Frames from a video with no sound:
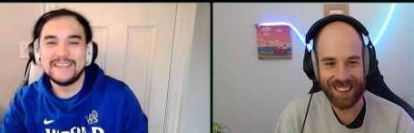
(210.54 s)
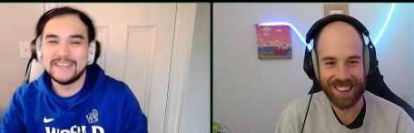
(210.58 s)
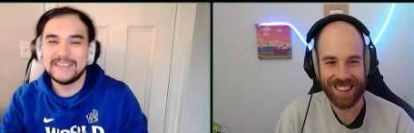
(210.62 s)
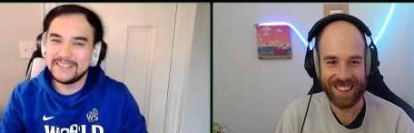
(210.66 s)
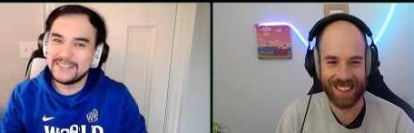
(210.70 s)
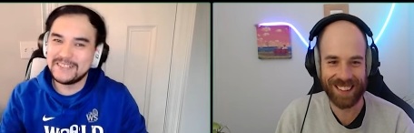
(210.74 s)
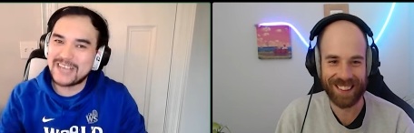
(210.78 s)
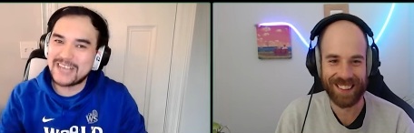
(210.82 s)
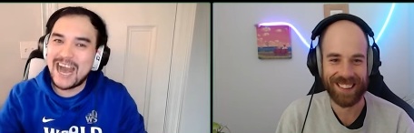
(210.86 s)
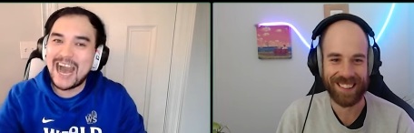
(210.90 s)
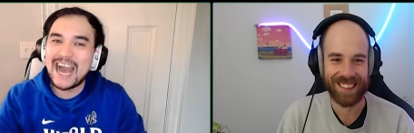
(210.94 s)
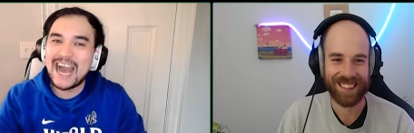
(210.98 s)

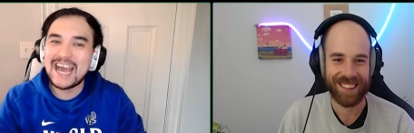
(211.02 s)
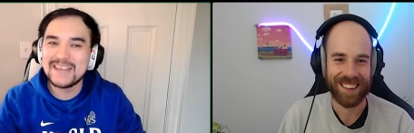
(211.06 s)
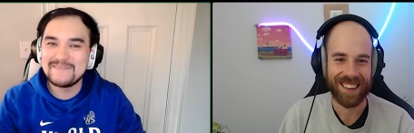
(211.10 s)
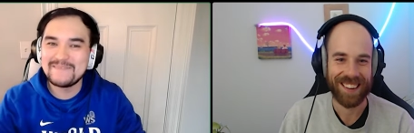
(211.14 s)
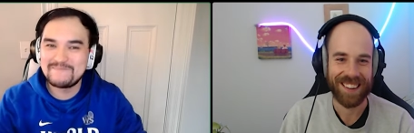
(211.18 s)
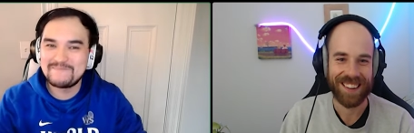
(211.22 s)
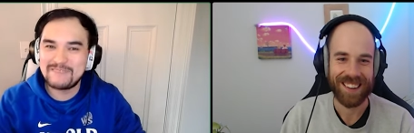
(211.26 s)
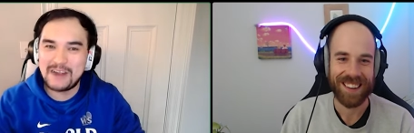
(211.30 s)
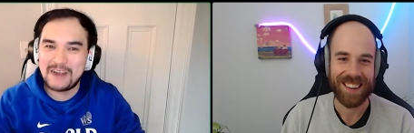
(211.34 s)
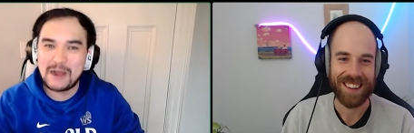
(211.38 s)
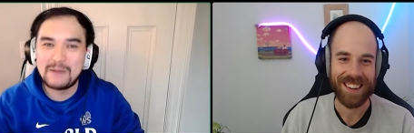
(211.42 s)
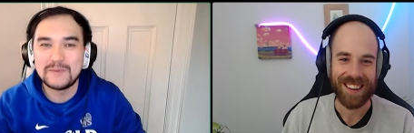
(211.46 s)
Speaker 1: there's a high
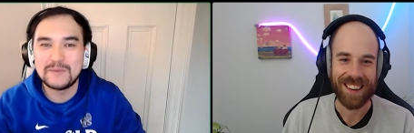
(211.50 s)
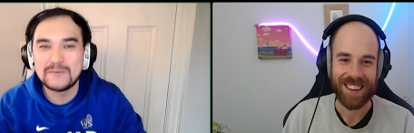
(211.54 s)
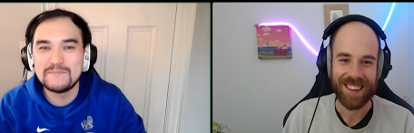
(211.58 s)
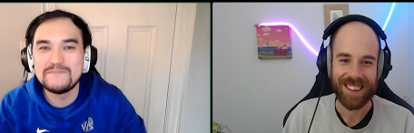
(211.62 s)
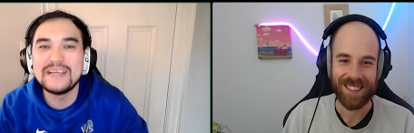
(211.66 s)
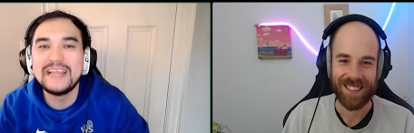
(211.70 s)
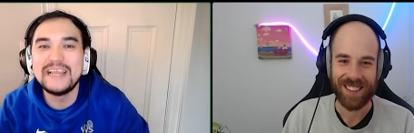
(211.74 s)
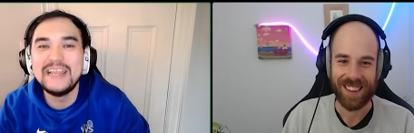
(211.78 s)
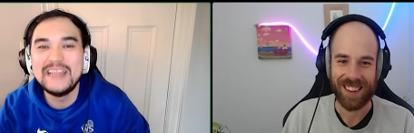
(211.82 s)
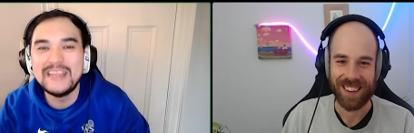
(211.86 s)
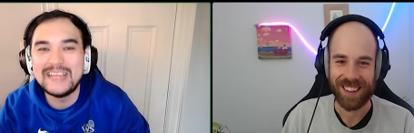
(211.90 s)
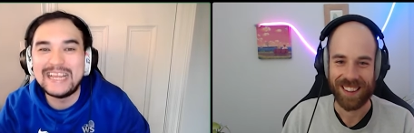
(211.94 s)

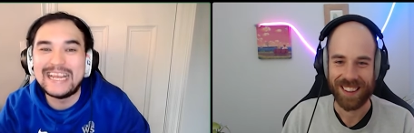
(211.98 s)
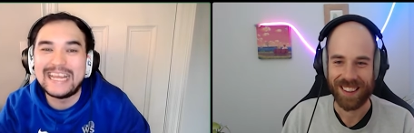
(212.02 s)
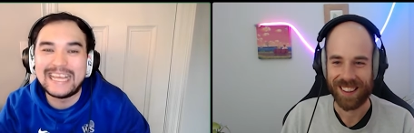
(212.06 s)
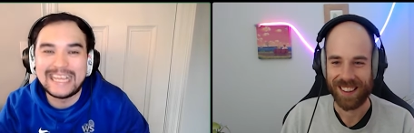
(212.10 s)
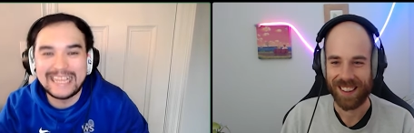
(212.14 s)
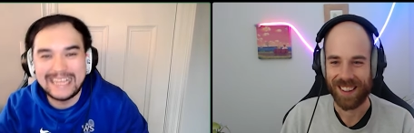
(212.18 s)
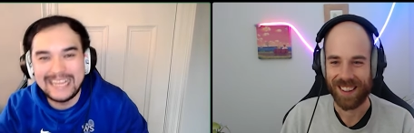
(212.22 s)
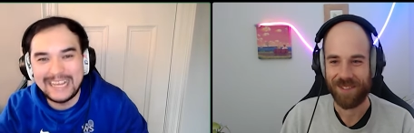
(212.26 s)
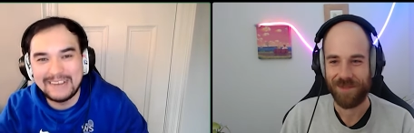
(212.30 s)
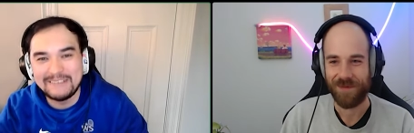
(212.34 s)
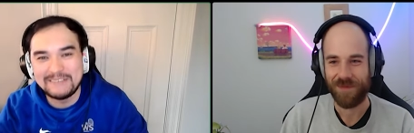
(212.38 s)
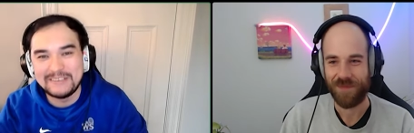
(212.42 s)

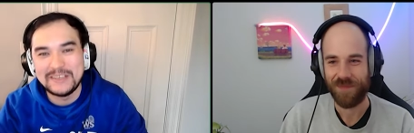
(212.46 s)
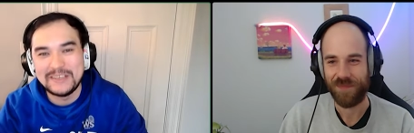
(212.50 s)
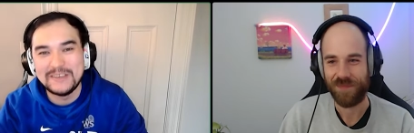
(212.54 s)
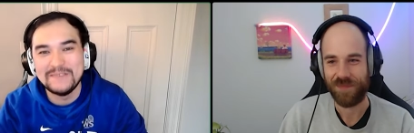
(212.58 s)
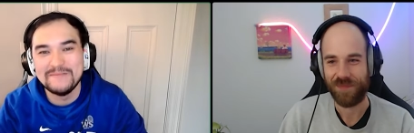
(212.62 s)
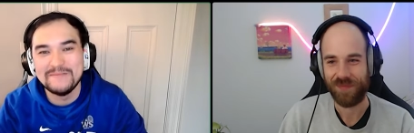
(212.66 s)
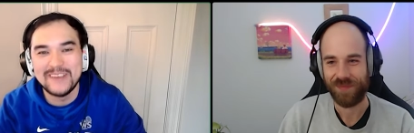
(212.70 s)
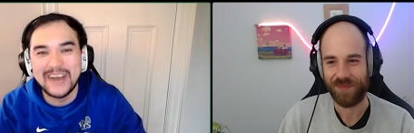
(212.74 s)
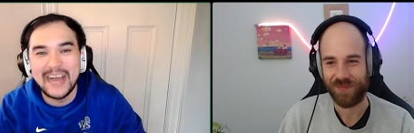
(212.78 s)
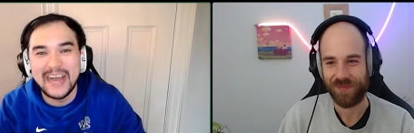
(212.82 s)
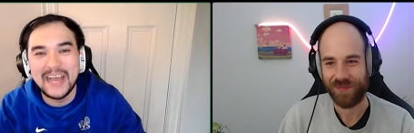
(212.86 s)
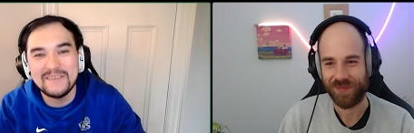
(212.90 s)
probability that we
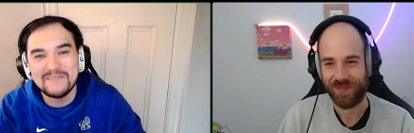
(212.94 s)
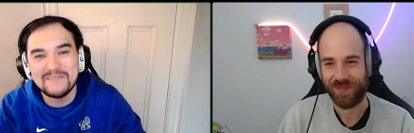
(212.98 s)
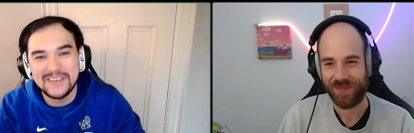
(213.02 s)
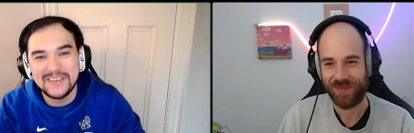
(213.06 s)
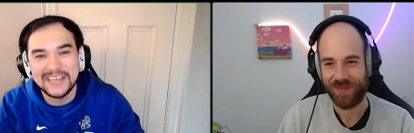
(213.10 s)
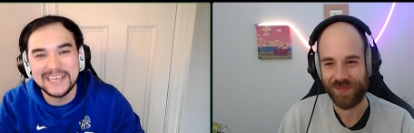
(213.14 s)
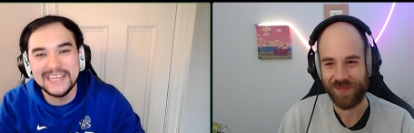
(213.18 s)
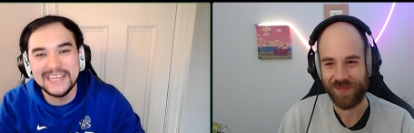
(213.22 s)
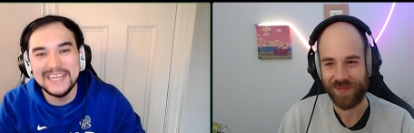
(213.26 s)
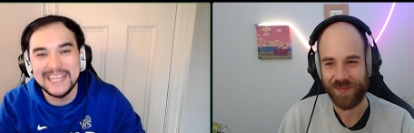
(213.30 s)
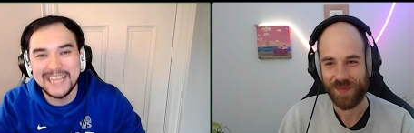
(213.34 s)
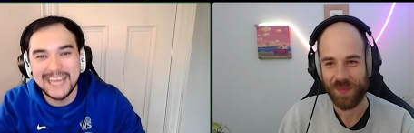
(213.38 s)
might
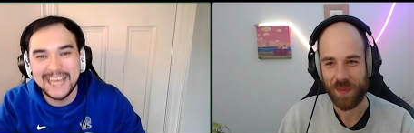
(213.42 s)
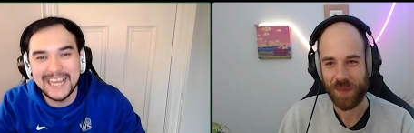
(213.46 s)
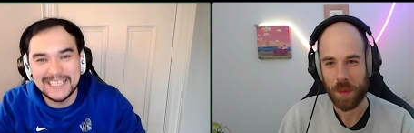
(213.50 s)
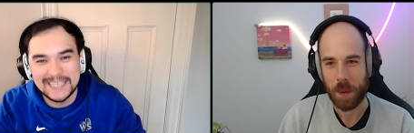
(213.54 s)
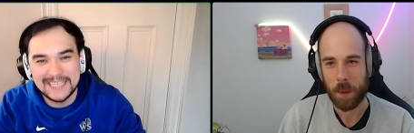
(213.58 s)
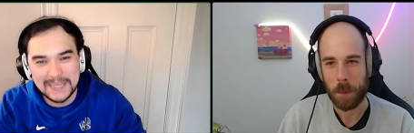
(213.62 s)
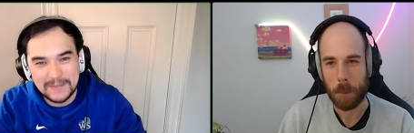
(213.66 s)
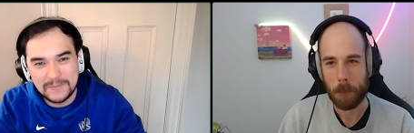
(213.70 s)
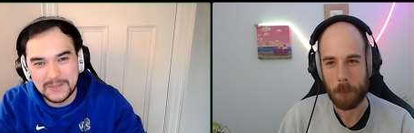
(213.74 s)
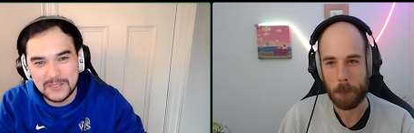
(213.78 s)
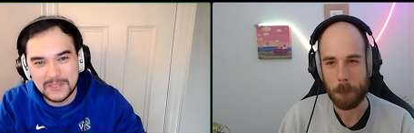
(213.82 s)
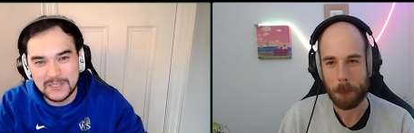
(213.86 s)
be into that
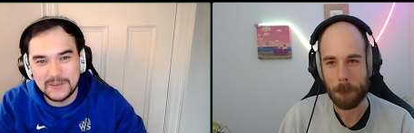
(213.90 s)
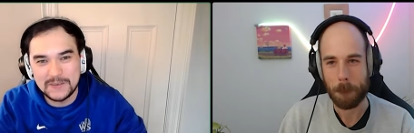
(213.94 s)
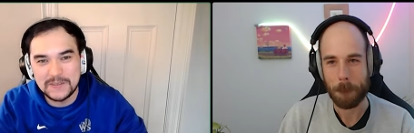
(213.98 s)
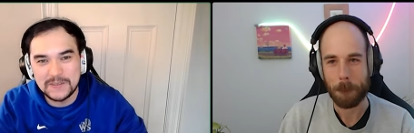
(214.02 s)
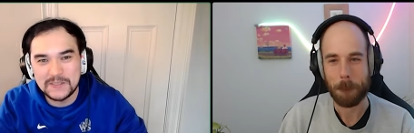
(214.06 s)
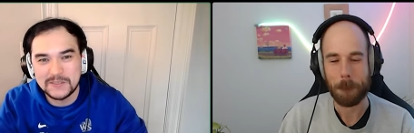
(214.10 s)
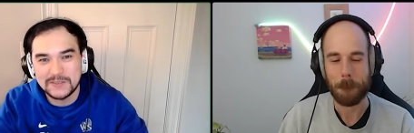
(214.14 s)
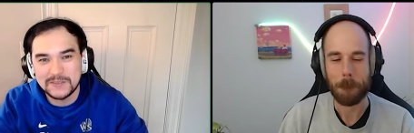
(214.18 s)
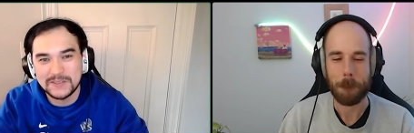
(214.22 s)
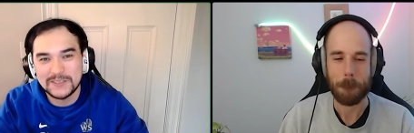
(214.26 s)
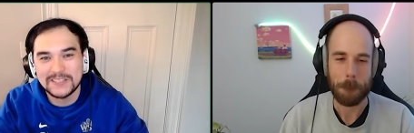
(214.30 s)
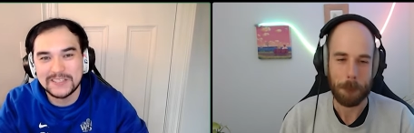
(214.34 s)
type of
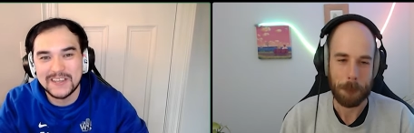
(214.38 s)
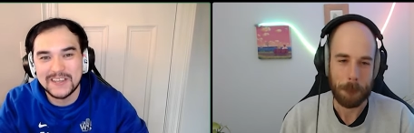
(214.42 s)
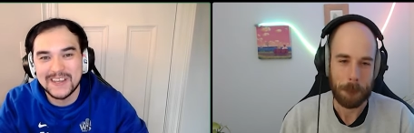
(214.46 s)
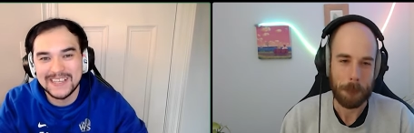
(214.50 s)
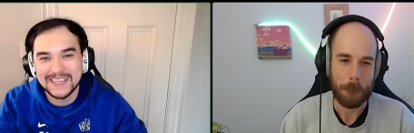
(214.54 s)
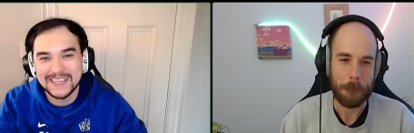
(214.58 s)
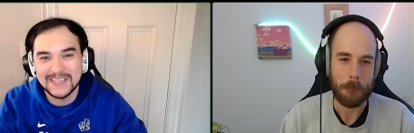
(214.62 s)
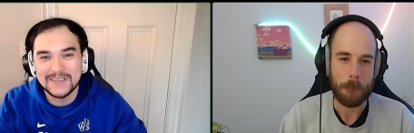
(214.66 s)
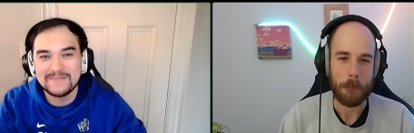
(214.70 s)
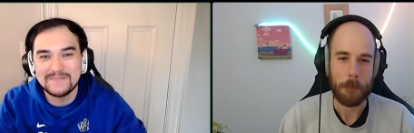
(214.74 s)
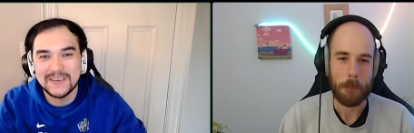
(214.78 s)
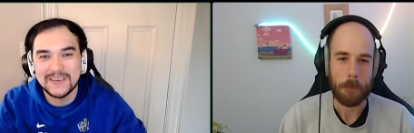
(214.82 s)
territory
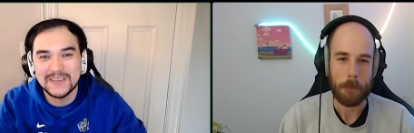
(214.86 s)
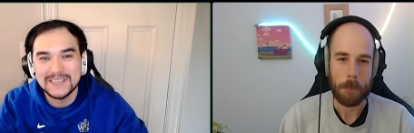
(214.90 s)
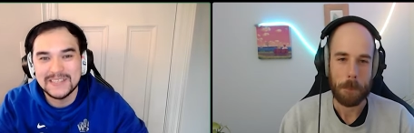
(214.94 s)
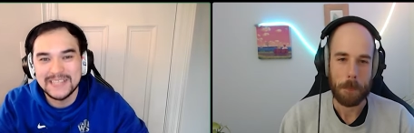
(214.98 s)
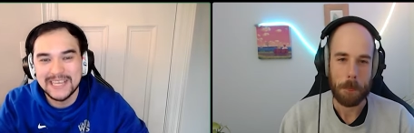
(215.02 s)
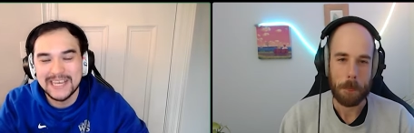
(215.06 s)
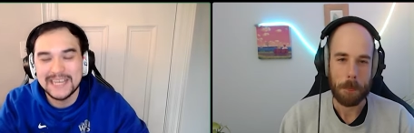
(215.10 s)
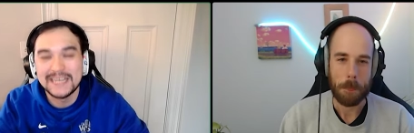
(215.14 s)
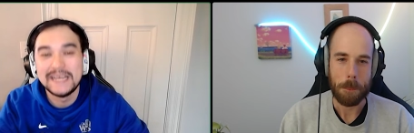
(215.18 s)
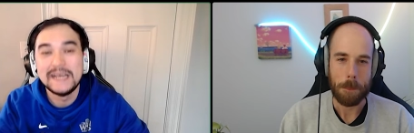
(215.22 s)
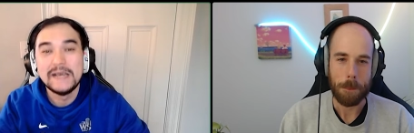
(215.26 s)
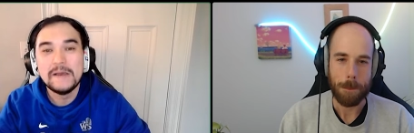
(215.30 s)
talking about
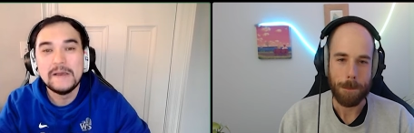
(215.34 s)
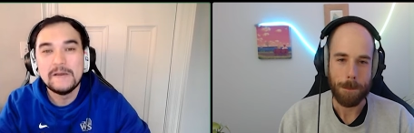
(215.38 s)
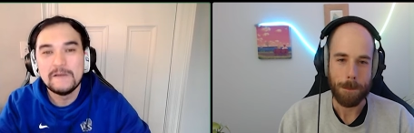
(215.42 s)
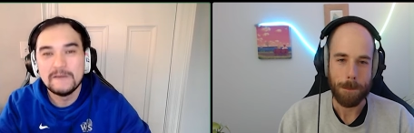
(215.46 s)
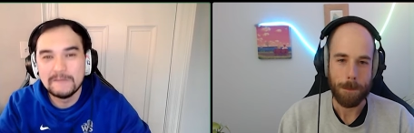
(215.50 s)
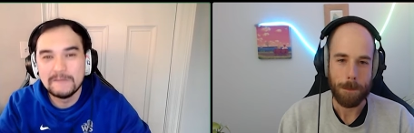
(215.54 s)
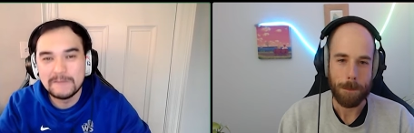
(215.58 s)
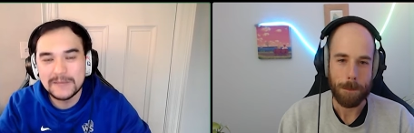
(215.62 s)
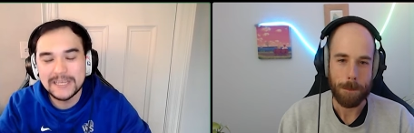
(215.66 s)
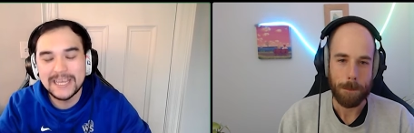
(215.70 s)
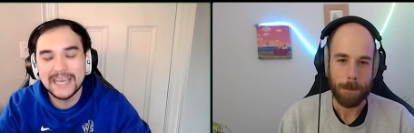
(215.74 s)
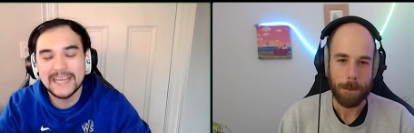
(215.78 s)
that
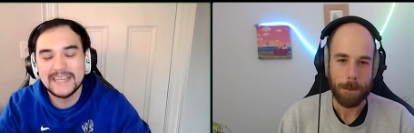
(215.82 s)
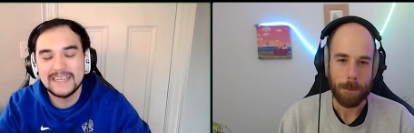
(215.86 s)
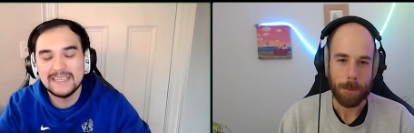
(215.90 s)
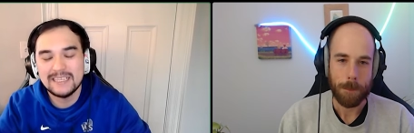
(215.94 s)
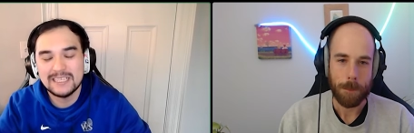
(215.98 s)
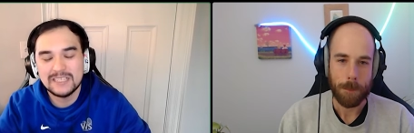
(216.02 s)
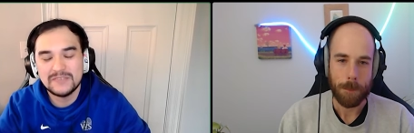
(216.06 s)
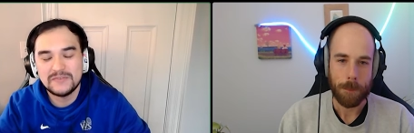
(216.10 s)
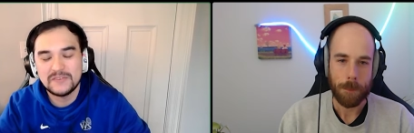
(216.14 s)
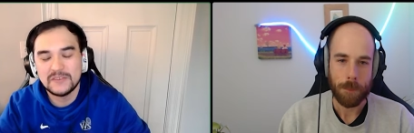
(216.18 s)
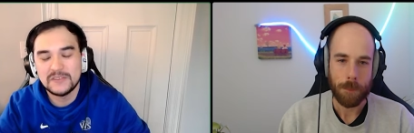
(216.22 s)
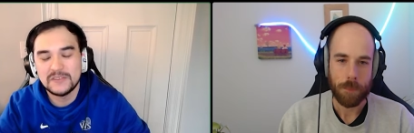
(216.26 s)
when we get to
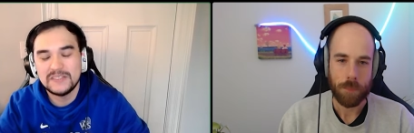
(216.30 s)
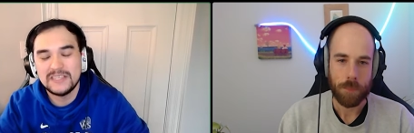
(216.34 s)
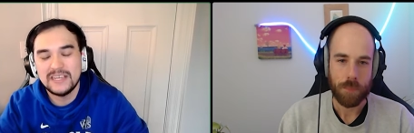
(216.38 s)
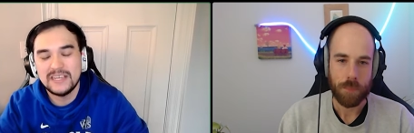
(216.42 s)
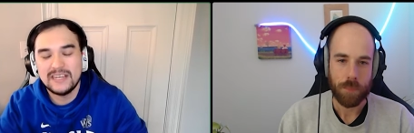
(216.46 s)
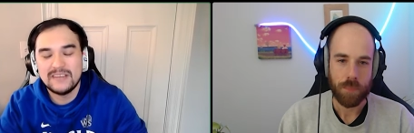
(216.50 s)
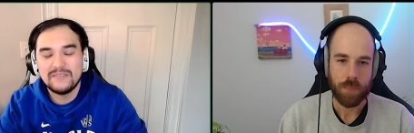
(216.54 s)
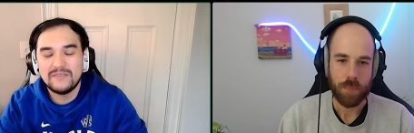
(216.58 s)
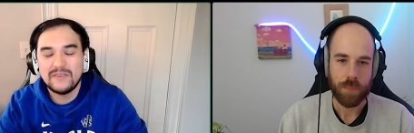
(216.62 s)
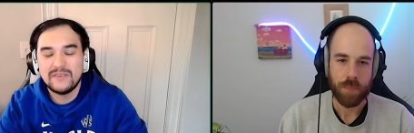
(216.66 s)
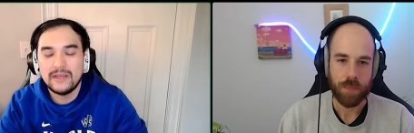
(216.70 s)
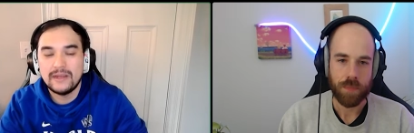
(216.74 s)
this first
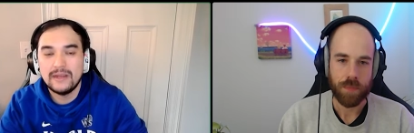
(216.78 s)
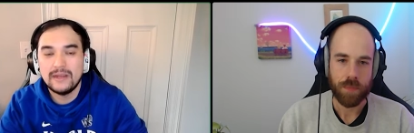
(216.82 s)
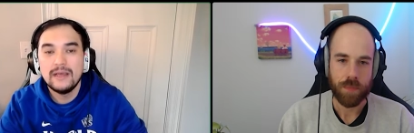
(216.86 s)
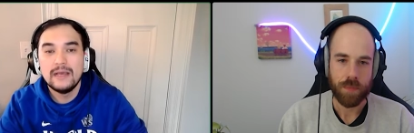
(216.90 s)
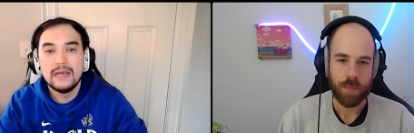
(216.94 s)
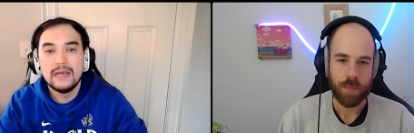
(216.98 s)
stand event.